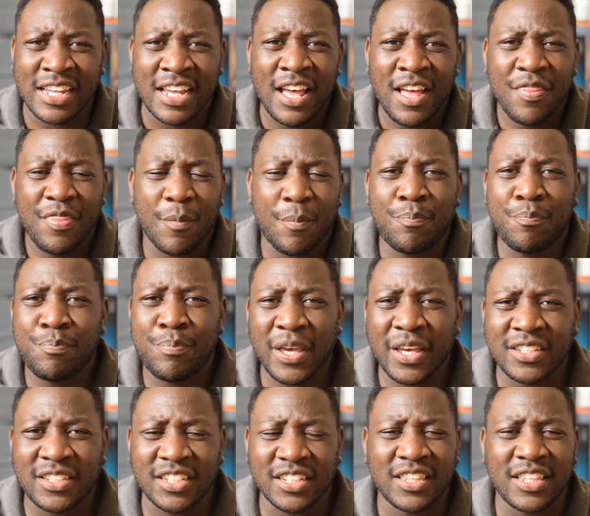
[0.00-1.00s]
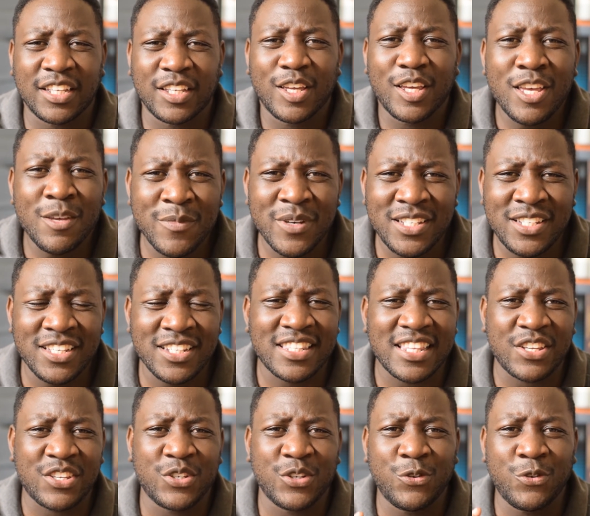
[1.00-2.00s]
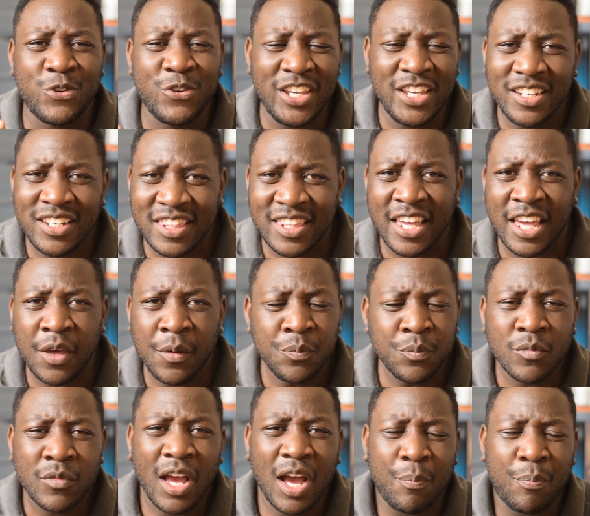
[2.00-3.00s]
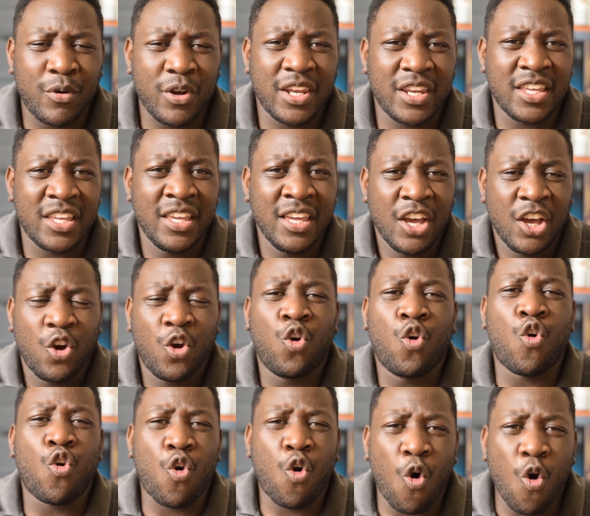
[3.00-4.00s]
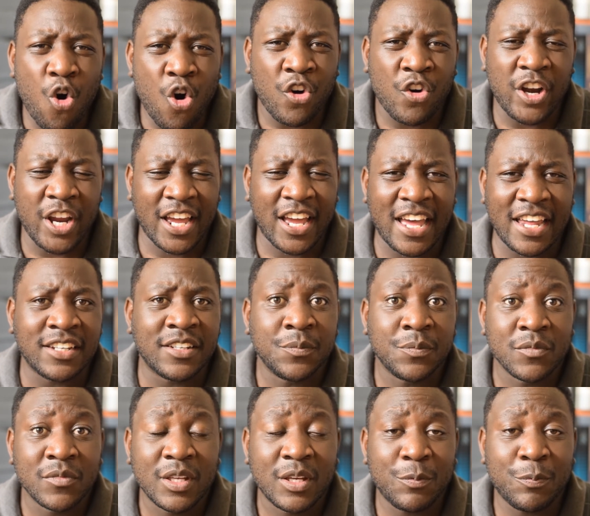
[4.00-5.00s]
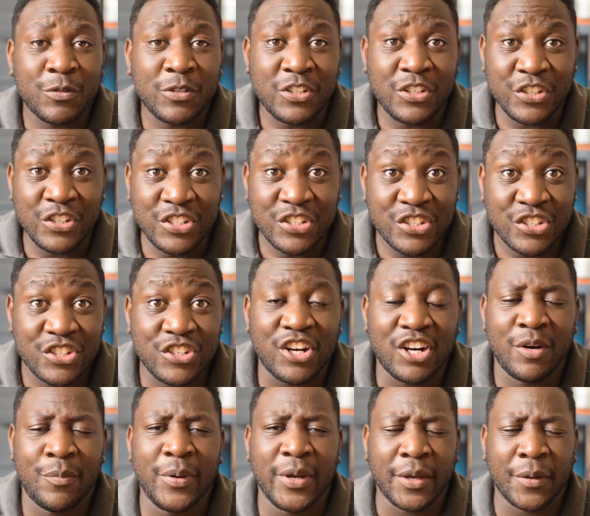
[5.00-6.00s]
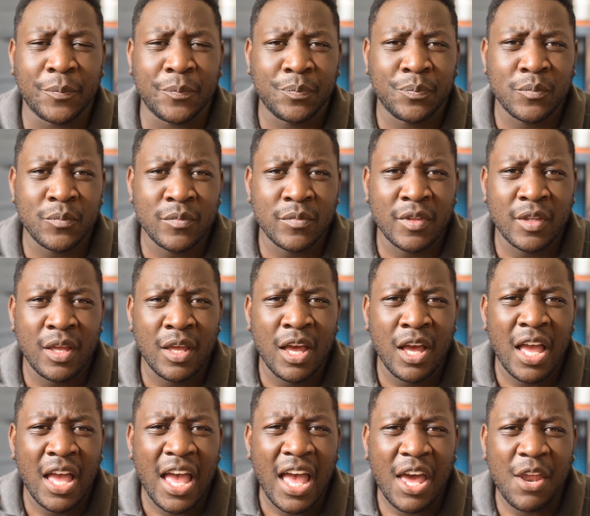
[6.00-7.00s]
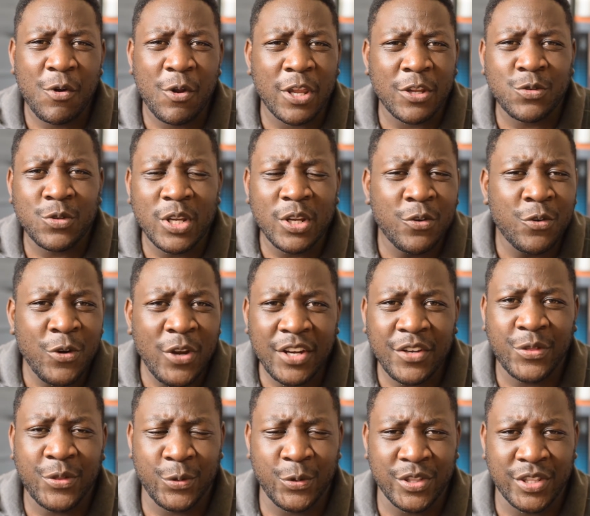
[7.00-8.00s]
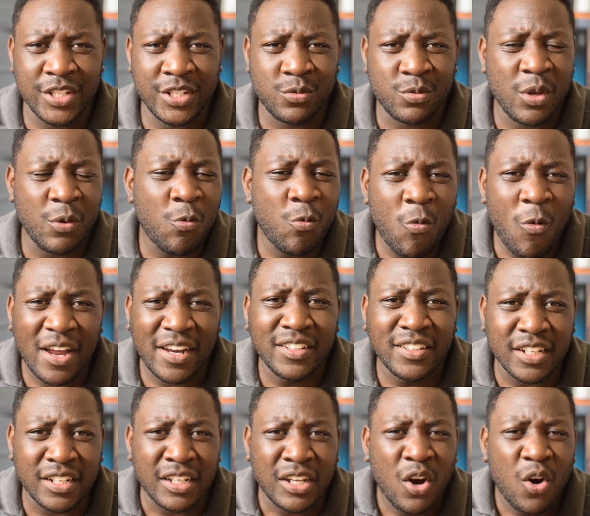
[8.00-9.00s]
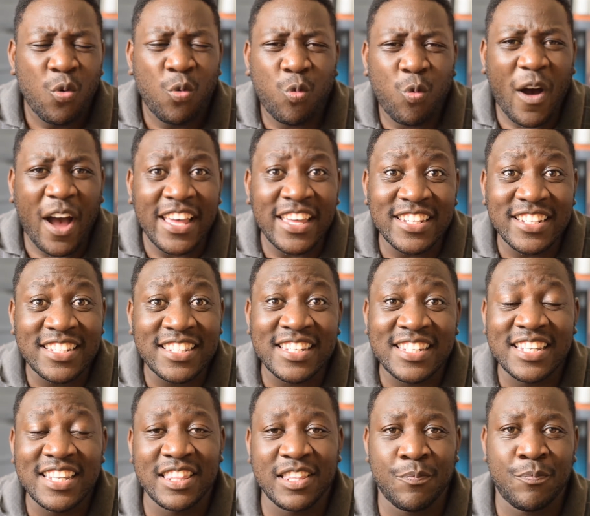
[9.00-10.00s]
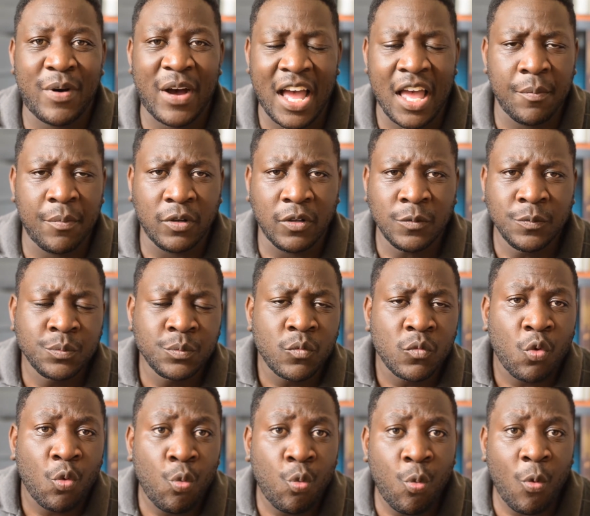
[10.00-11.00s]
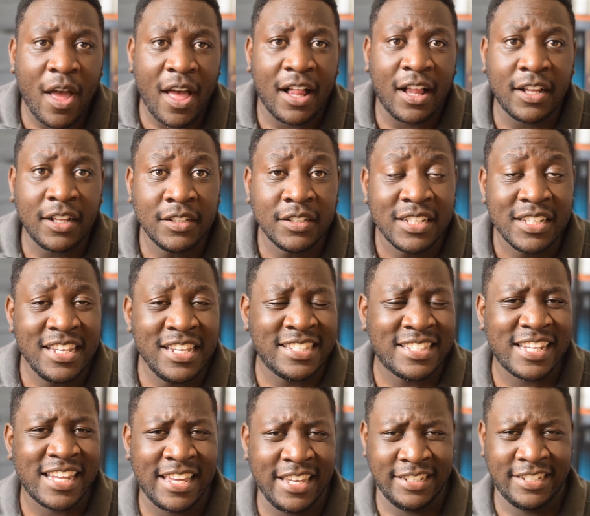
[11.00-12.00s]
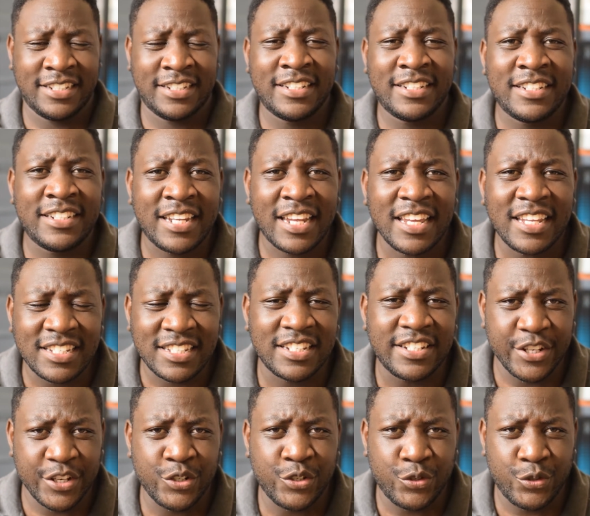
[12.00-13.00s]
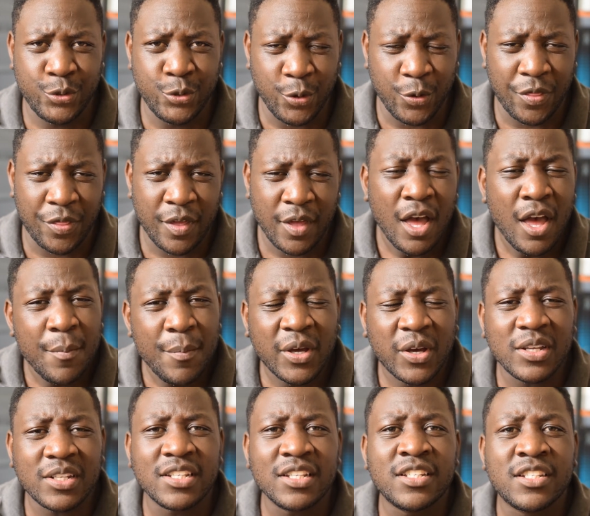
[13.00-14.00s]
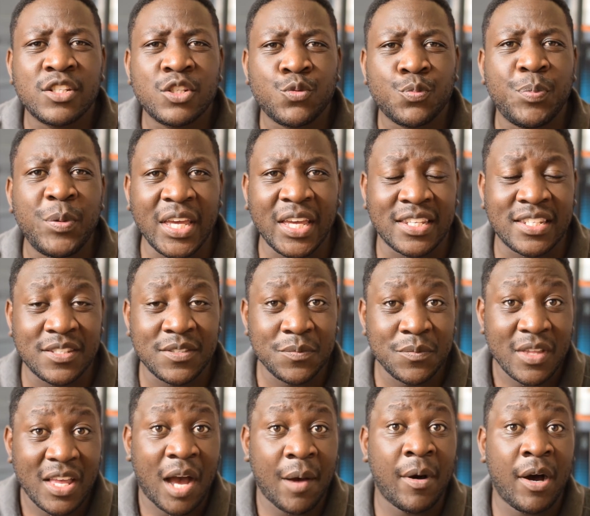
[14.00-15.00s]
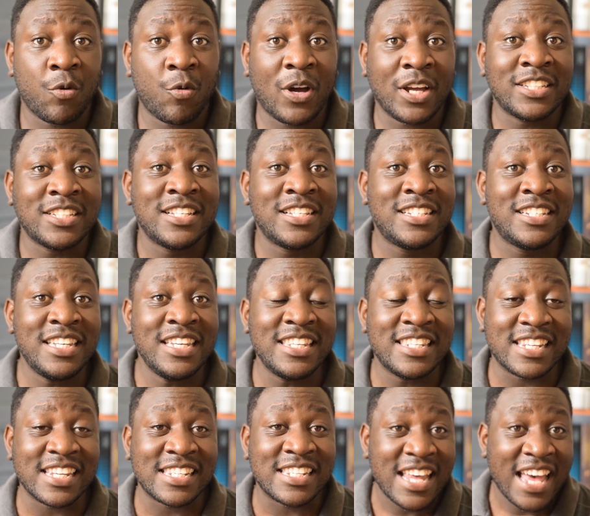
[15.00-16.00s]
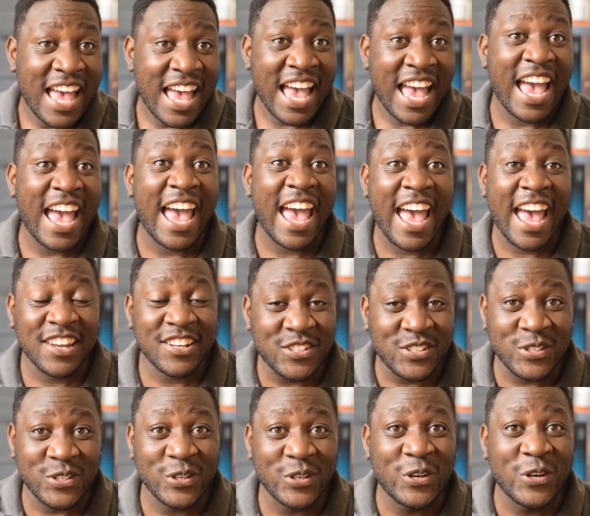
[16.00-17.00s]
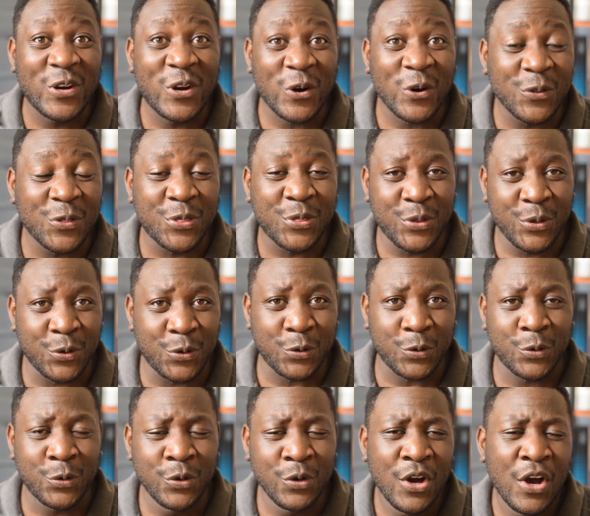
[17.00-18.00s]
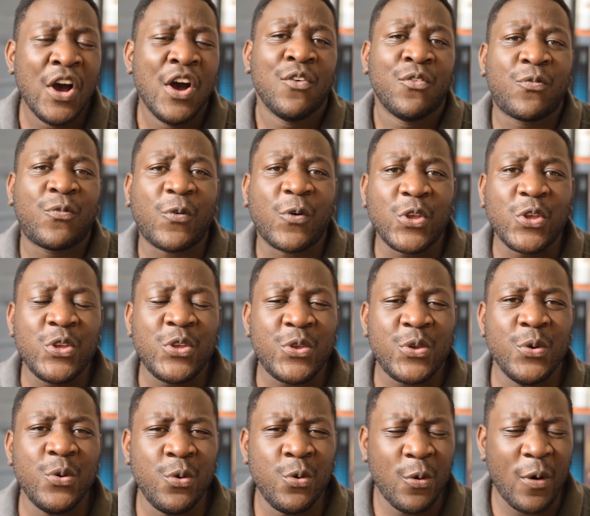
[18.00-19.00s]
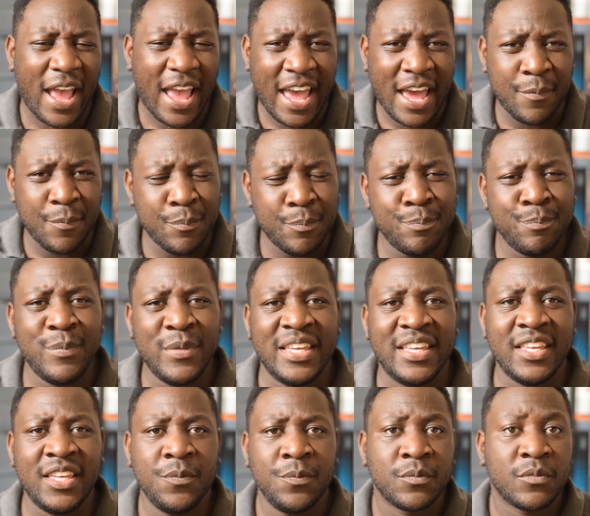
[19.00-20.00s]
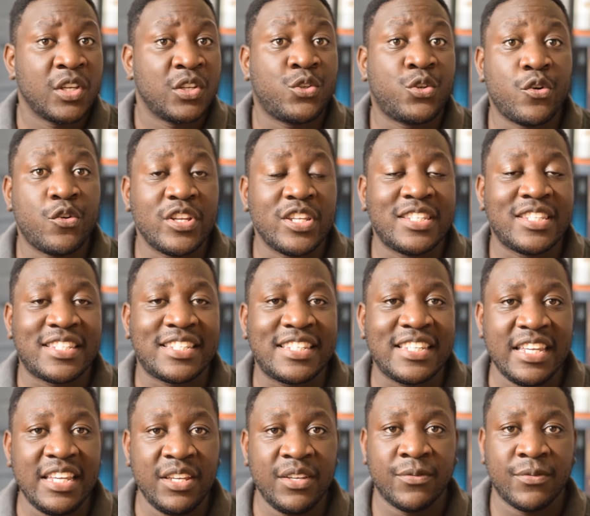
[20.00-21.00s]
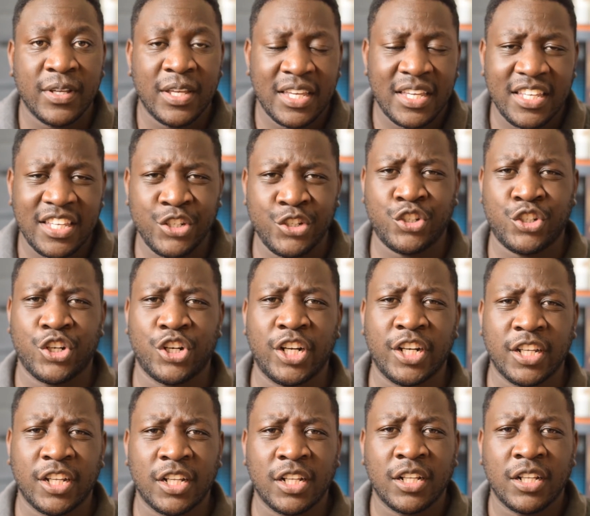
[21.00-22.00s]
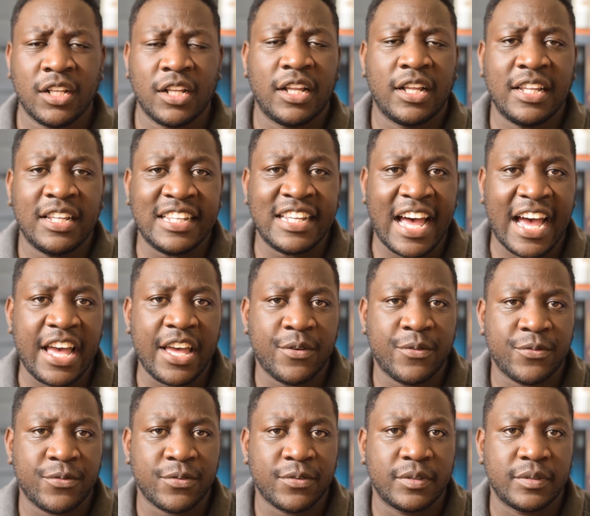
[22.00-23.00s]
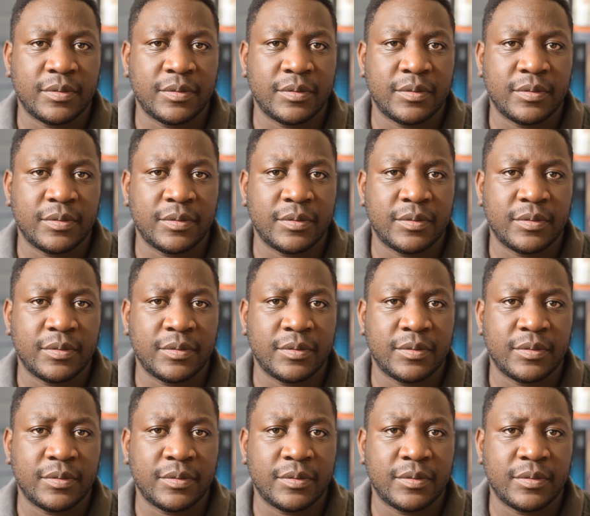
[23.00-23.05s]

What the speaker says: The images that you read there are pretty goring and disturbing. And as we read through this, we wonder, why is this in the Bible? Well, it's a testing truth because it speaks about what Jesus had to go through for you and me to receive eternal life.